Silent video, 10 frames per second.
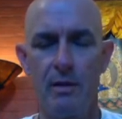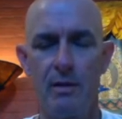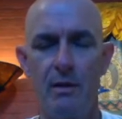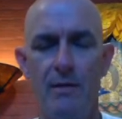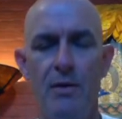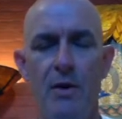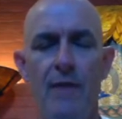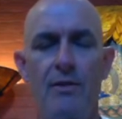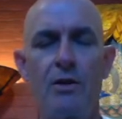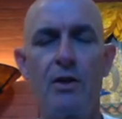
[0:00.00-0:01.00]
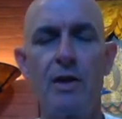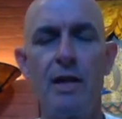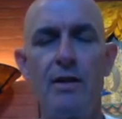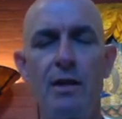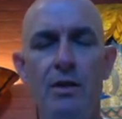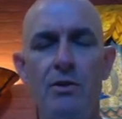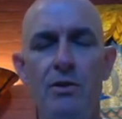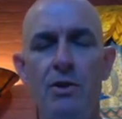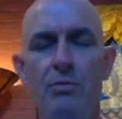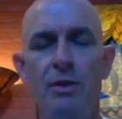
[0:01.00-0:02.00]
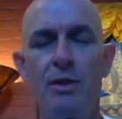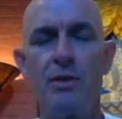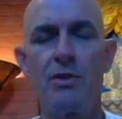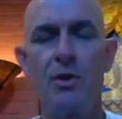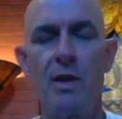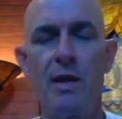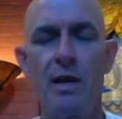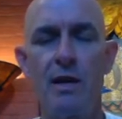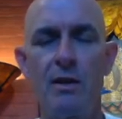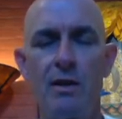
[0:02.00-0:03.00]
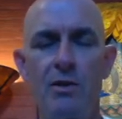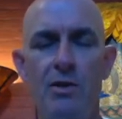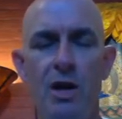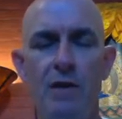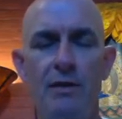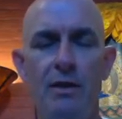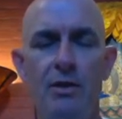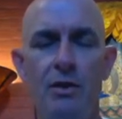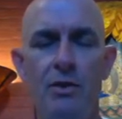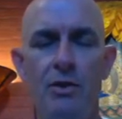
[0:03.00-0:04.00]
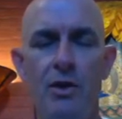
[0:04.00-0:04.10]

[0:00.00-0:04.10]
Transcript: If you haven't already done so, please go ahead and softly close your